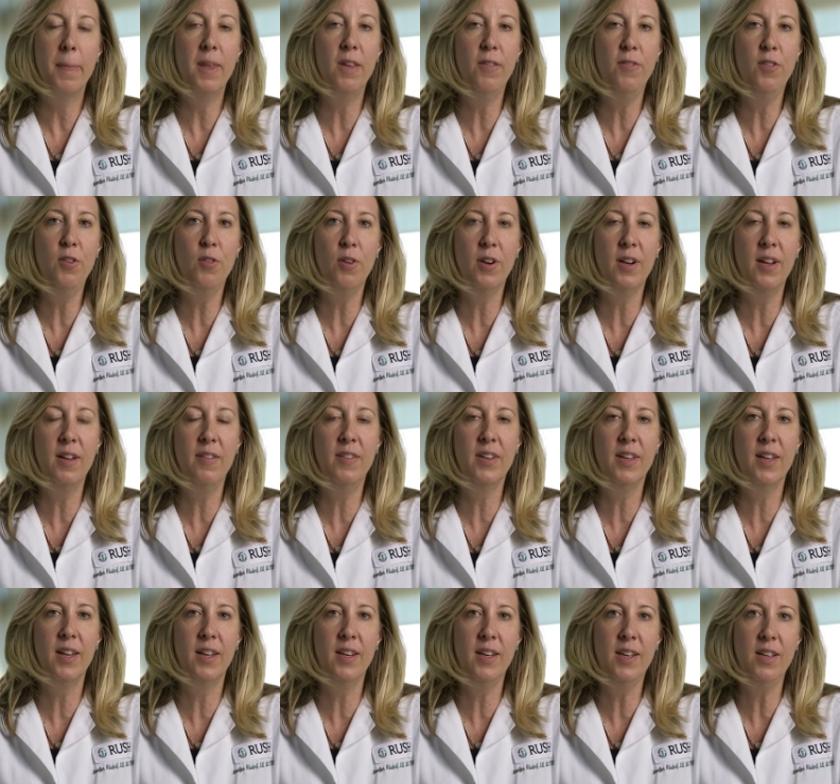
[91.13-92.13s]
If you are
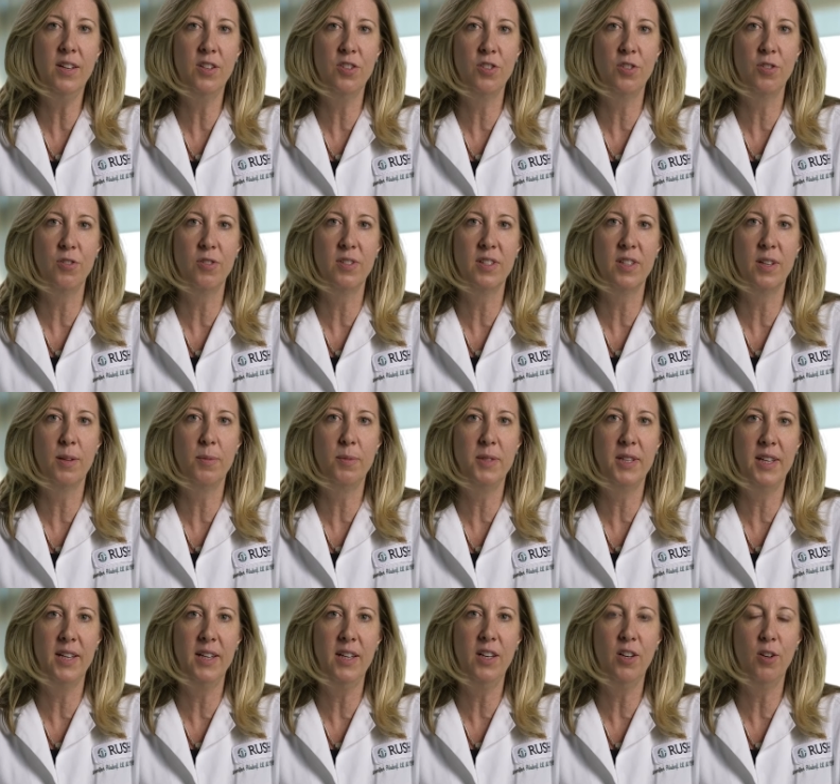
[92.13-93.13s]
having any issues
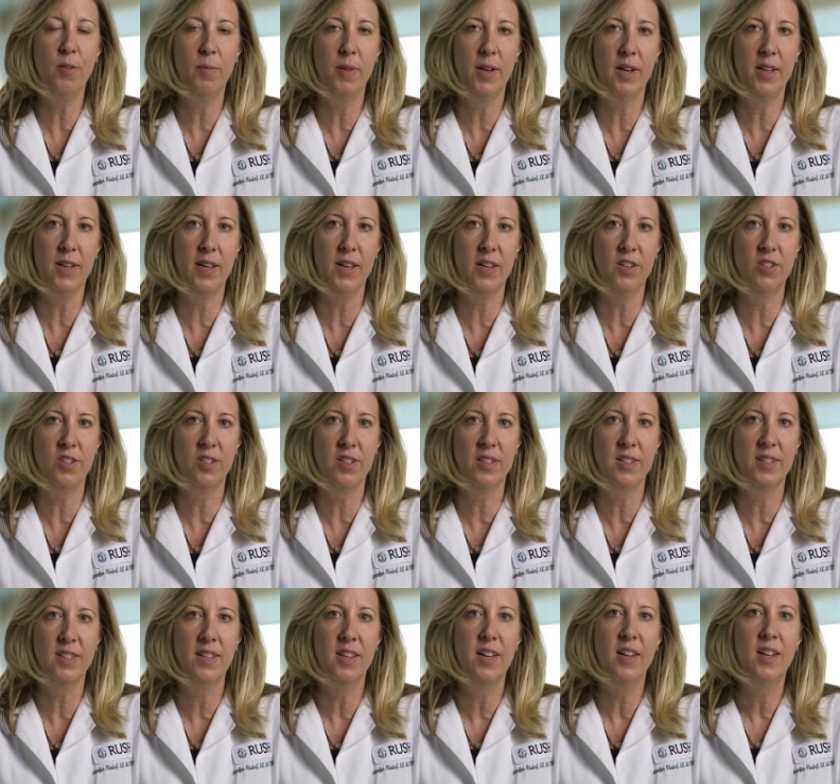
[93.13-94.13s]
obtaining your
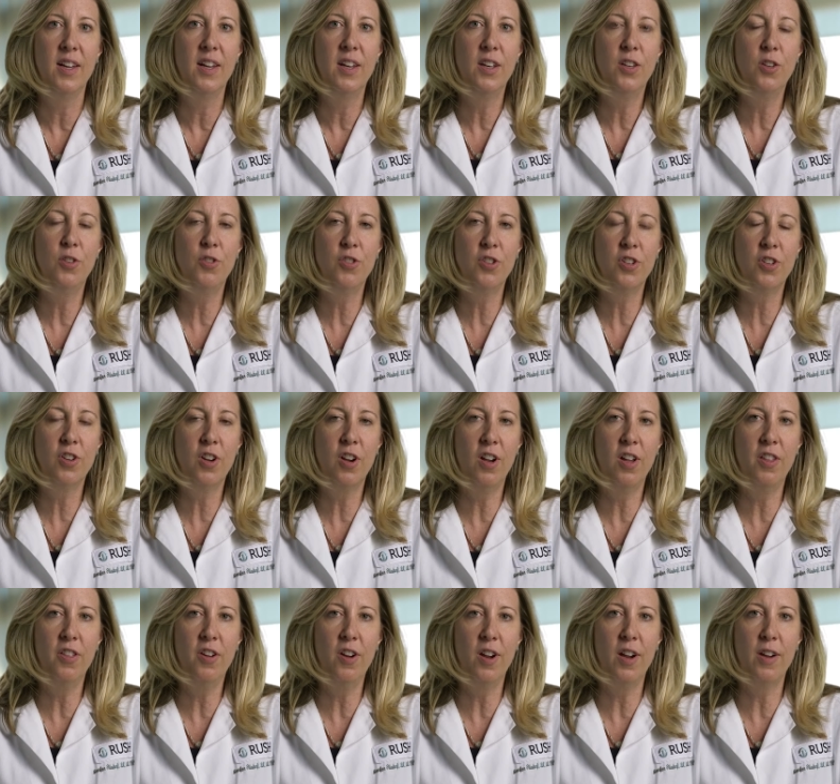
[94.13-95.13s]
medications, you should
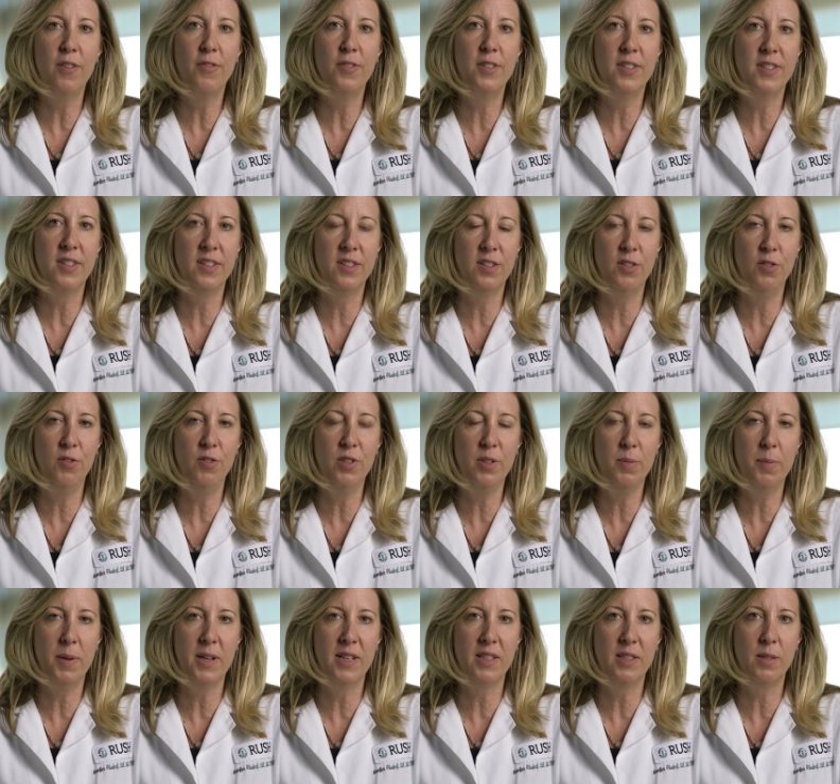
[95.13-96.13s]
call the office as soon
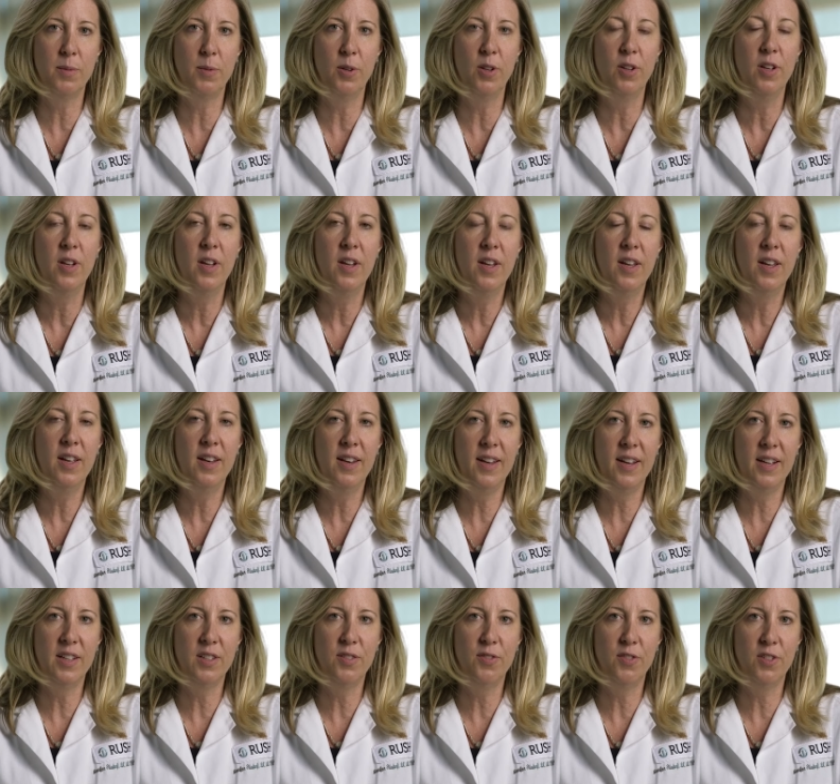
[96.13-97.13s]
as possible and
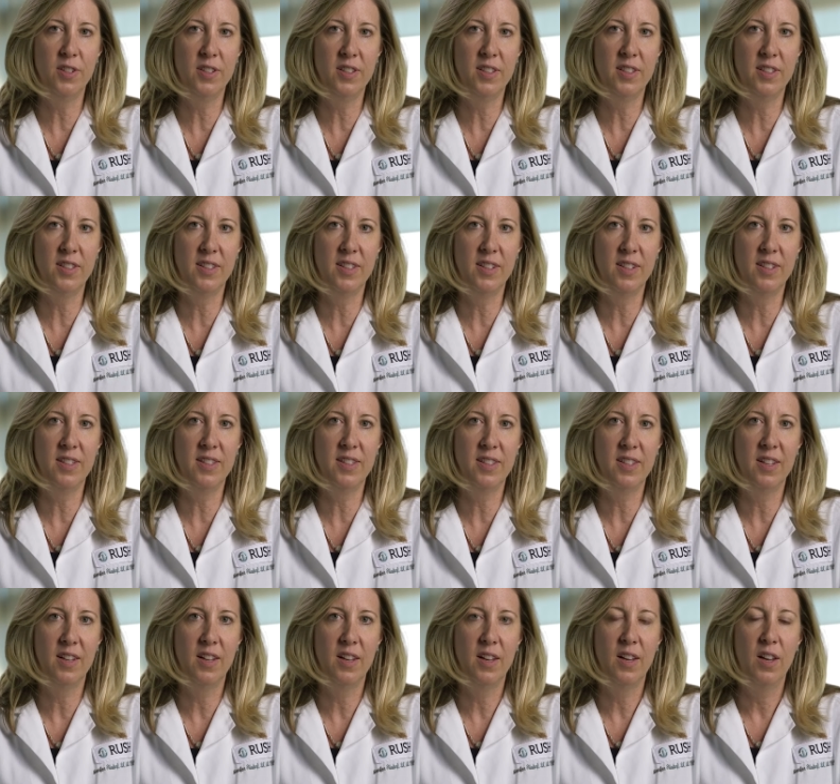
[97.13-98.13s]
ask for assistance.